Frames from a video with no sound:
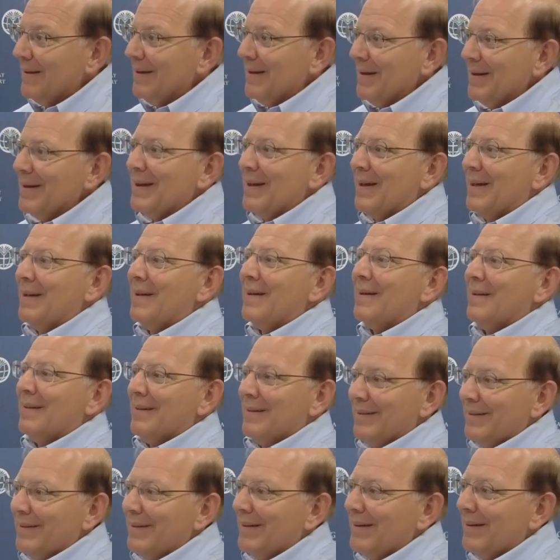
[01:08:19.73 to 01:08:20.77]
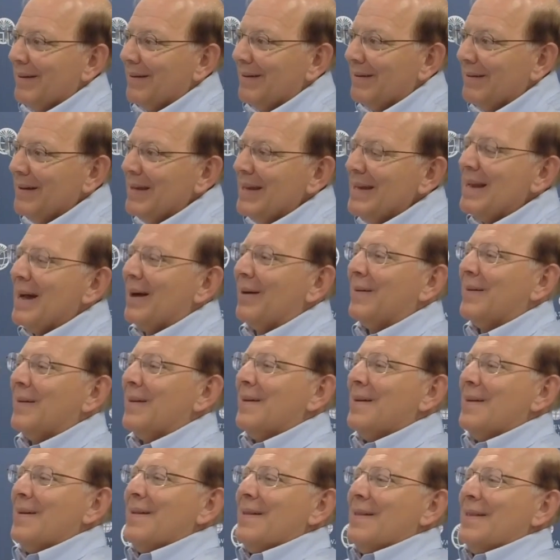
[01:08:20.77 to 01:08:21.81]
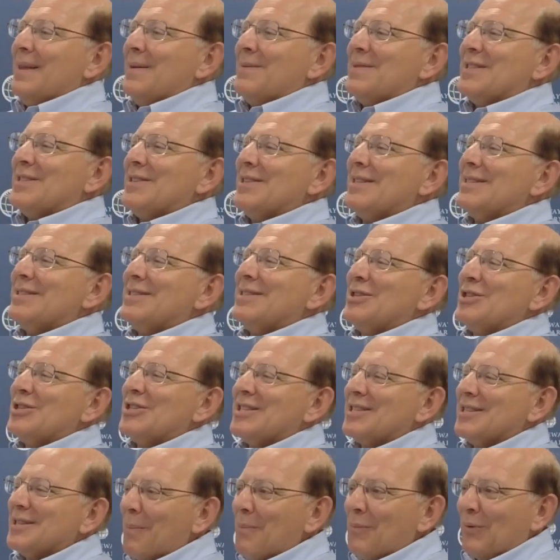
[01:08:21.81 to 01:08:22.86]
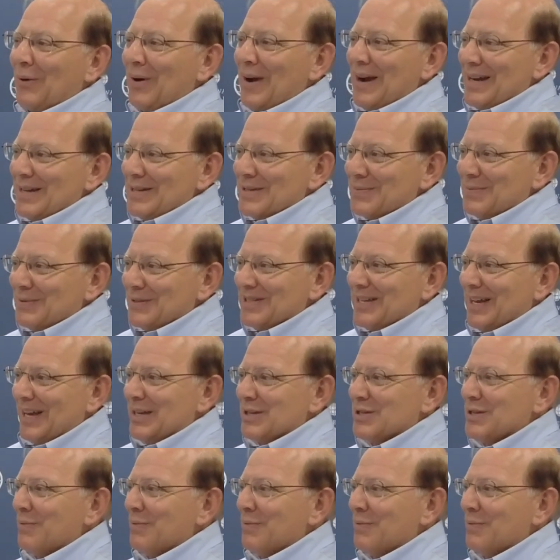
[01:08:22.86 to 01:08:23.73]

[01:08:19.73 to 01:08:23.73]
Until. Now, yeah. now, let's just, let's just summarize once again.